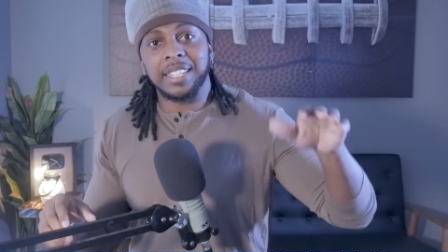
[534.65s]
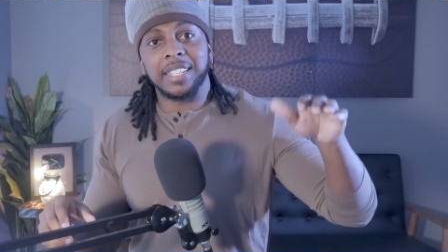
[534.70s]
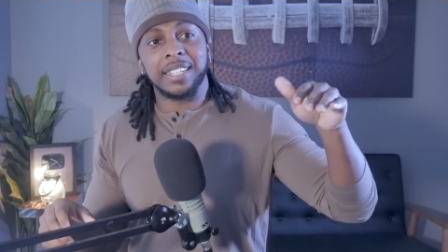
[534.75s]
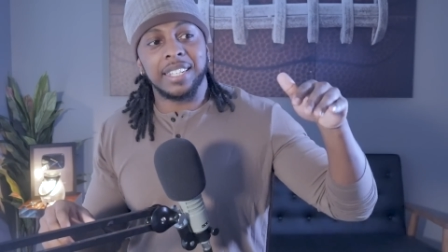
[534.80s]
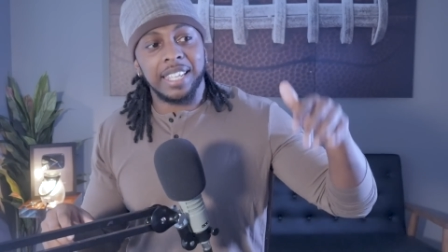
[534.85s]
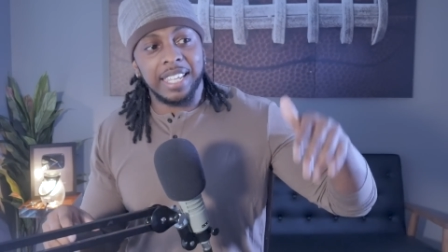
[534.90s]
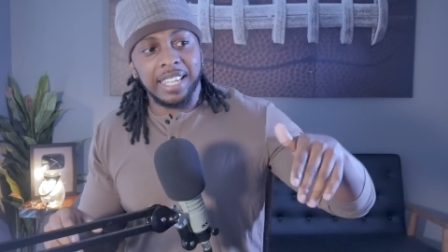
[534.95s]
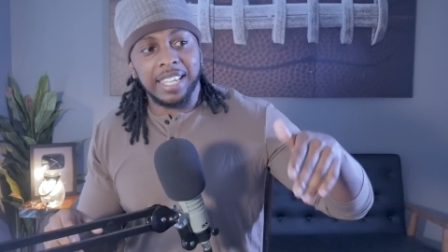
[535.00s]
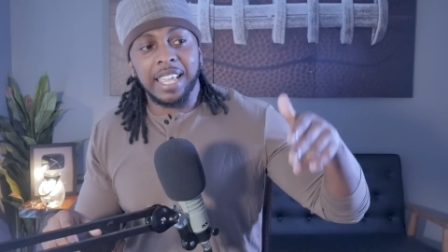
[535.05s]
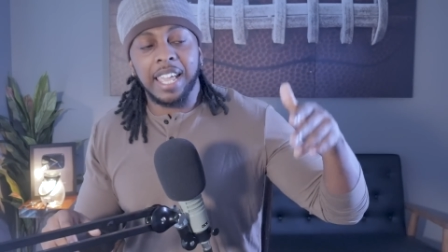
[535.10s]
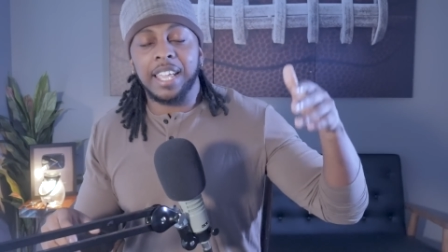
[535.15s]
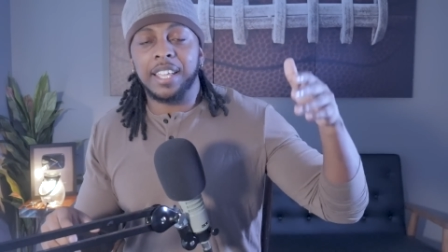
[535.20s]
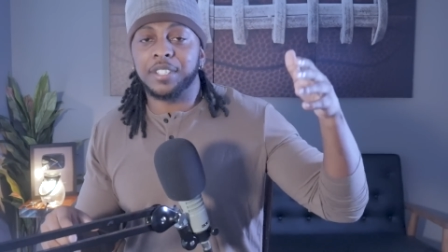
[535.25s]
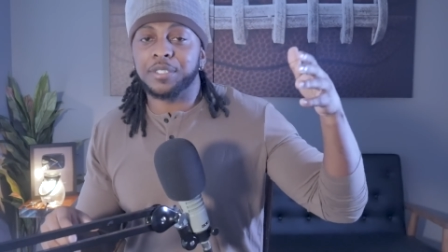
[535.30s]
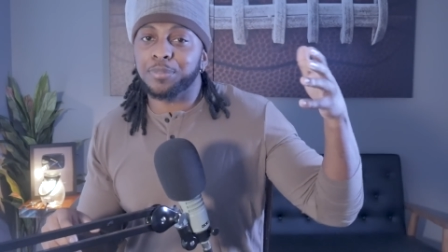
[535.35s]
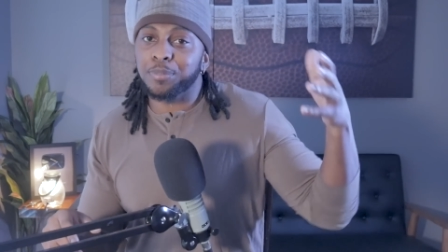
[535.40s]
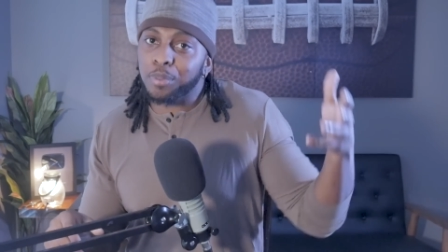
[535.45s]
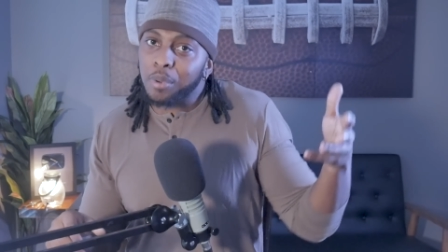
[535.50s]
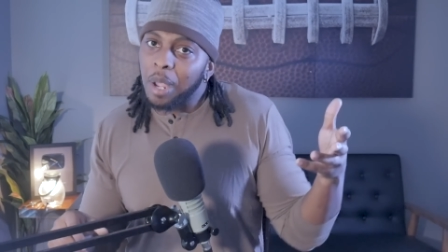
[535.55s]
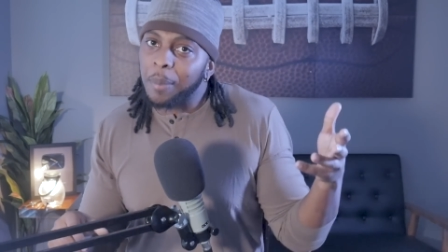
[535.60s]
then EA
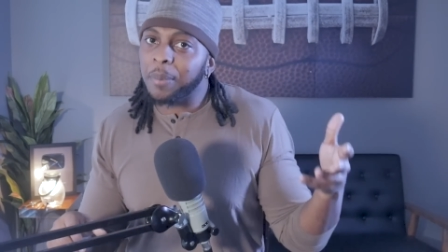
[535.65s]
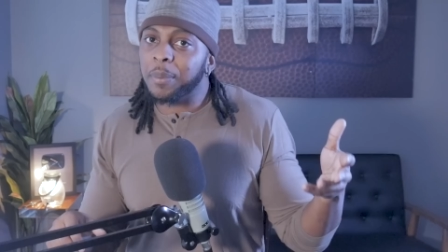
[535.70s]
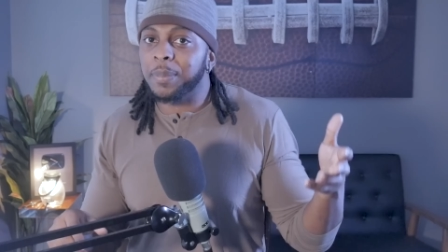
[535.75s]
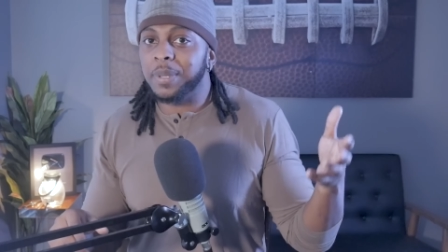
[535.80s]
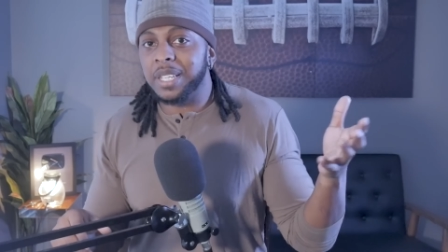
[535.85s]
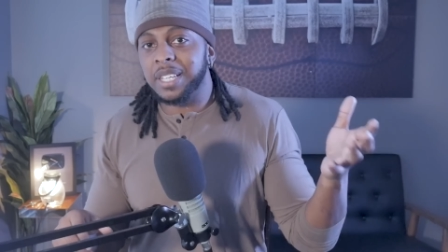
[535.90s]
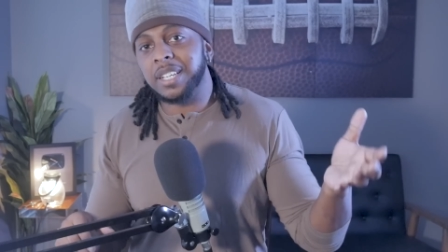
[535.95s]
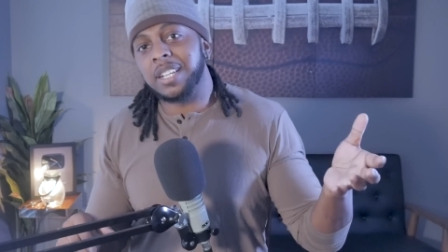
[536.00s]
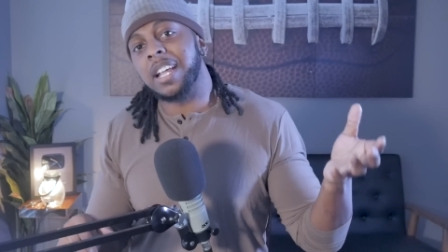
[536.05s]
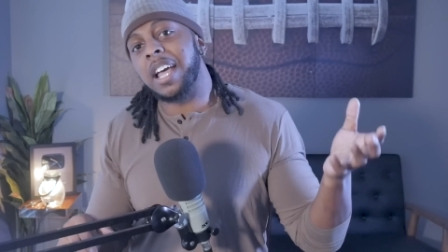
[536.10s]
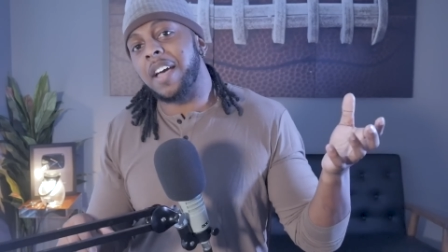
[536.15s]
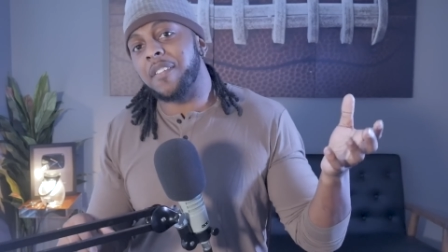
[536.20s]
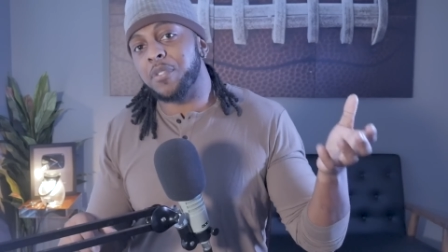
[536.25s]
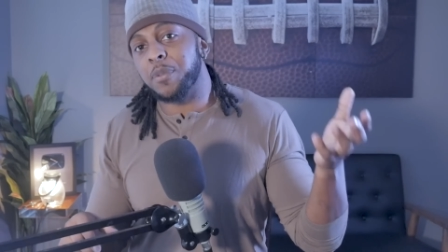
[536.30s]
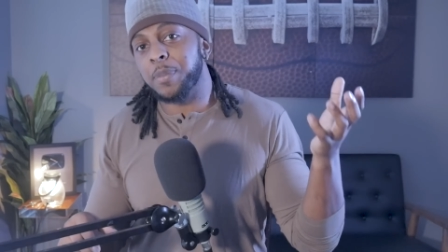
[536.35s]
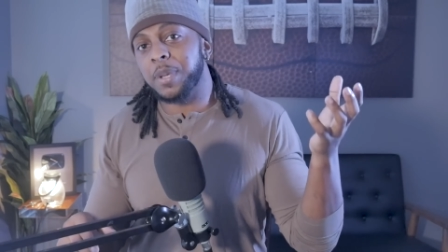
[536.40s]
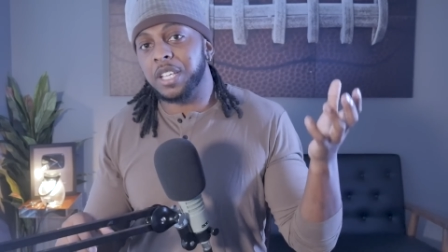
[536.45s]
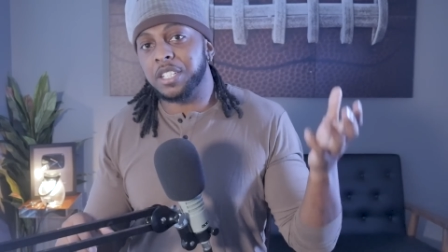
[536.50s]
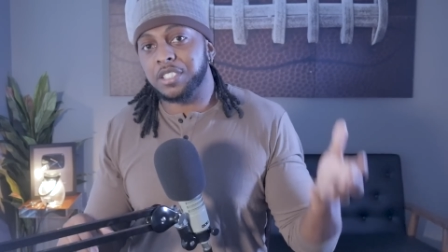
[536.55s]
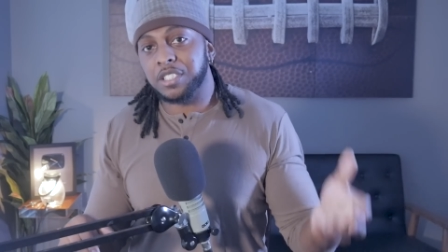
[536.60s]
is probably going to have
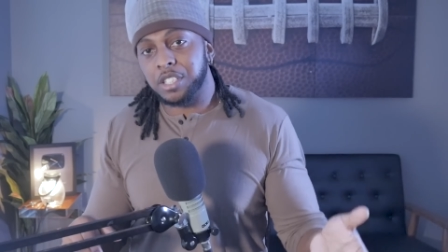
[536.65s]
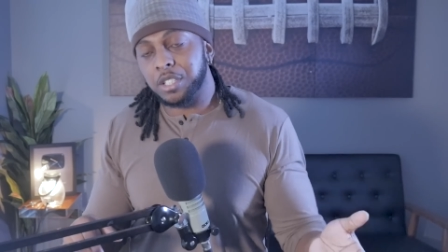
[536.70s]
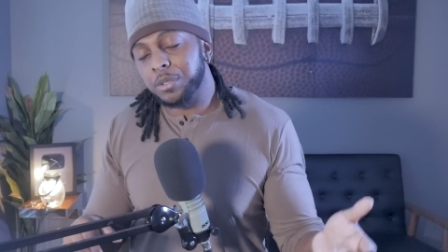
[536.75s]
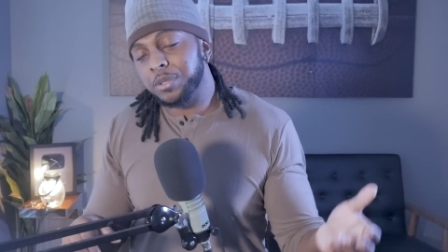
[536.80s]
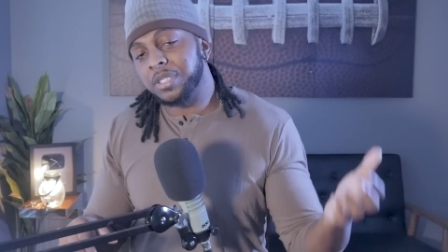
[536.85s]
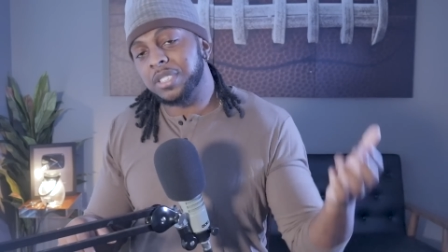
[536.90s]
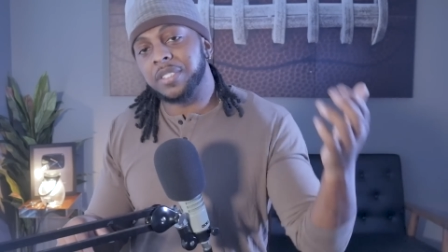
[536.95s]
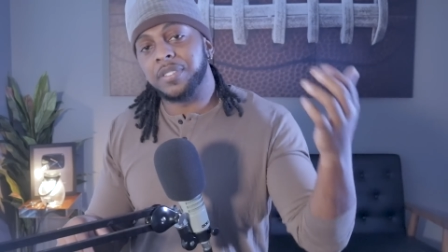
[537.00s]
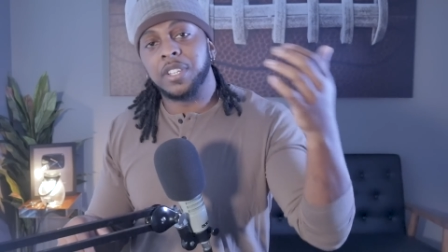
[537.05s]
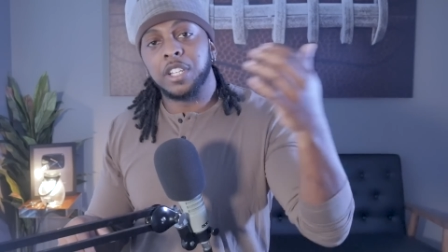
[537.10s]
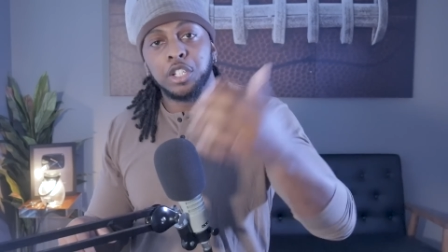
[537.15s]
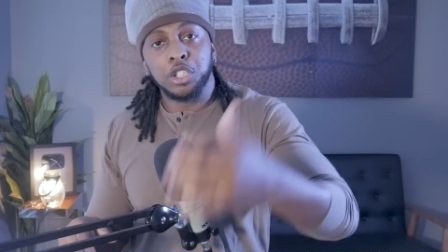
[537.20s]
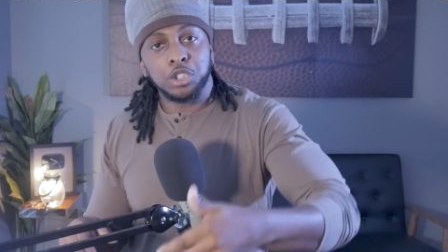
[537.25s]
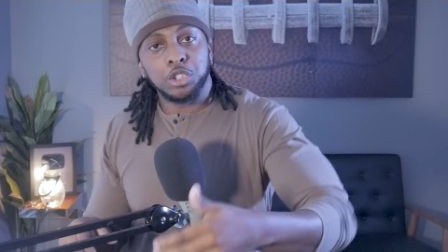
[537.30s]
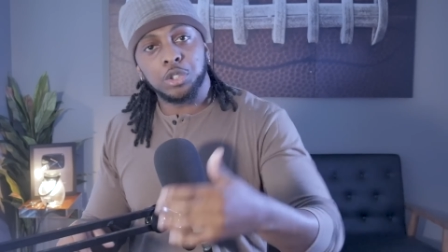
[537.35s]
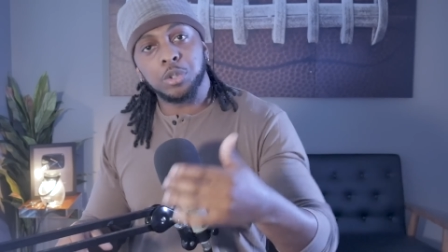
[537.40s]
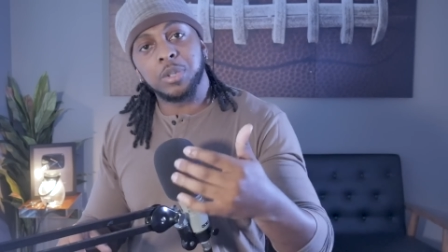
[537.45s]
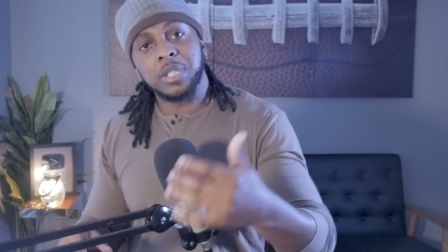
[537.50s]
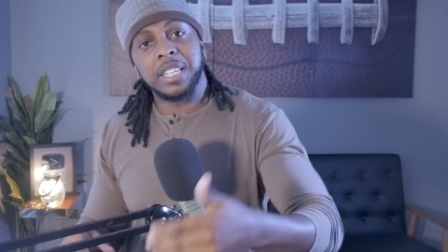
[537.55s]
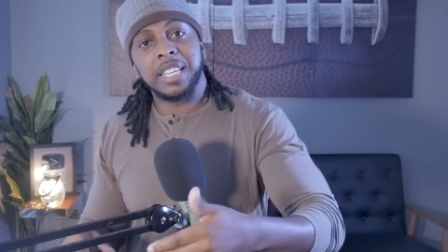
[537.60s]
to be exclusive
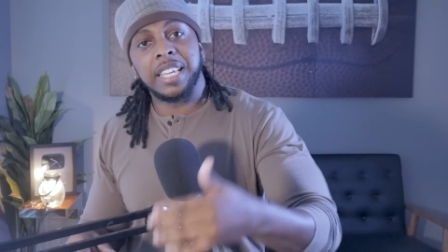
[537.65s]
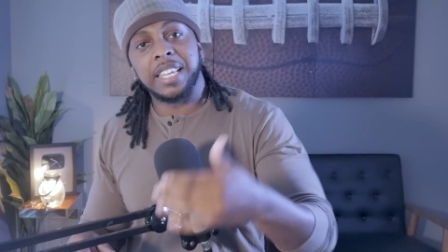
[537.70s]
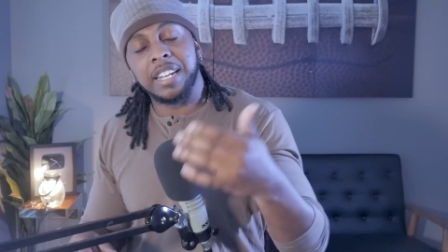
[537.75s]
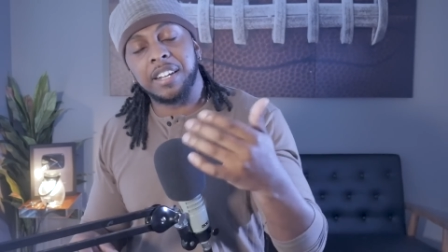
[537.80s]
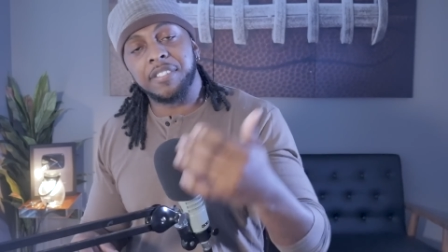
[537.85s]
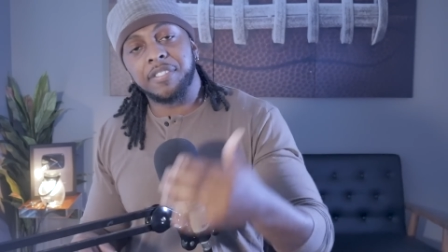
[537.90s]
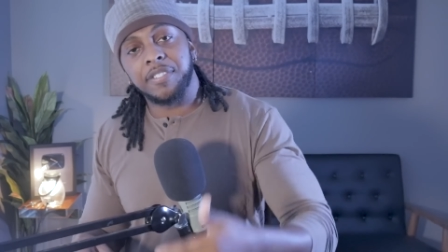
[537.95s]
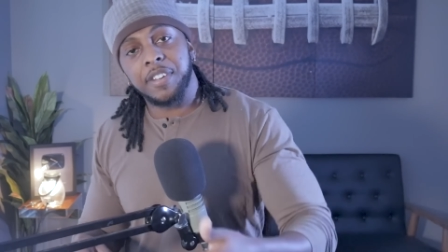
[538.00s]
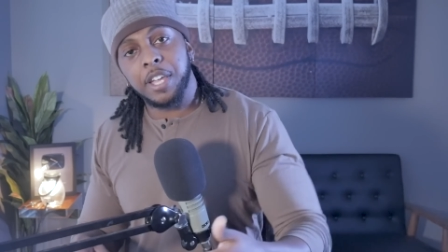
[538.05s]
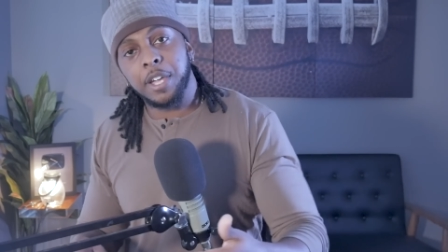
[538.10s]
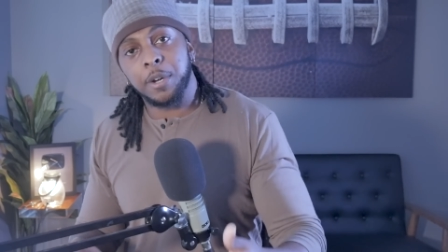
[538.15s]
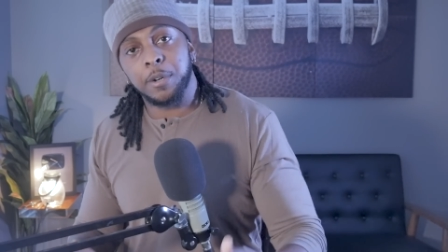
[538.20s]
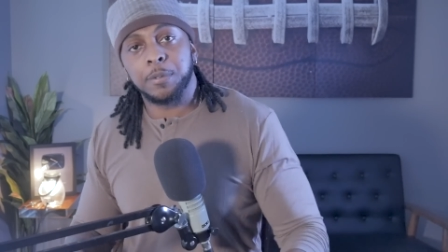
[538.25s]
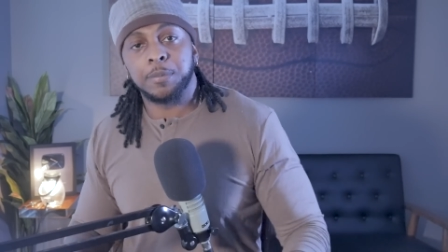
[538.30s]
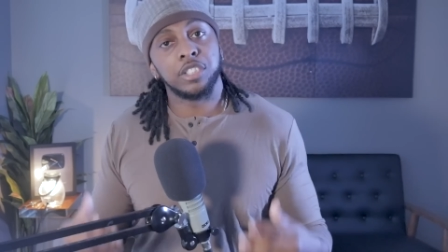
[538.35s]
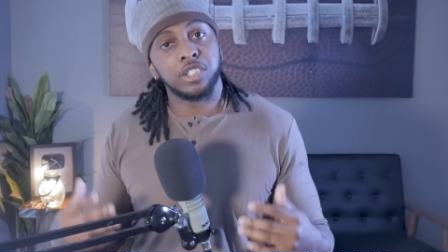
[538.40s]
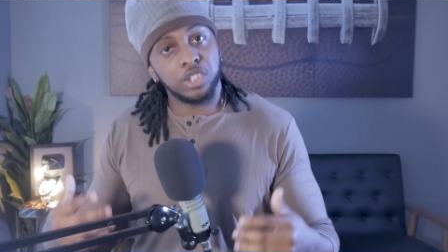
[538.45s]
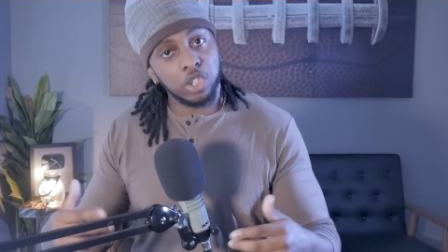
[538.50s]
to the NFL.